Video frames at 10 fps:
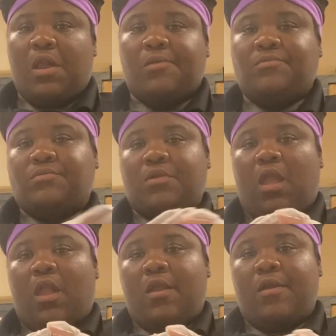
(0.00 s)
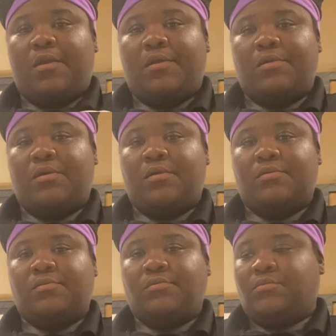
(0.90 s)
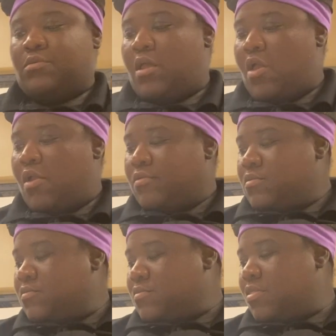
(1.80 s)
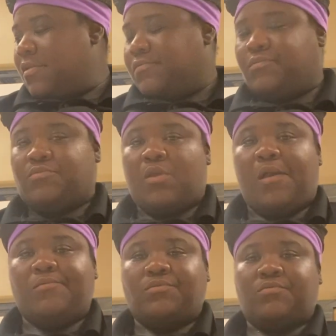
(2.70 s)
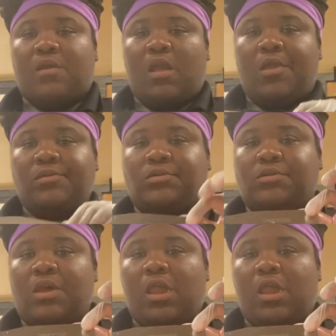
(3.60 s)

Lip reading: You can choose whichever spatula you would like to ice the cake with,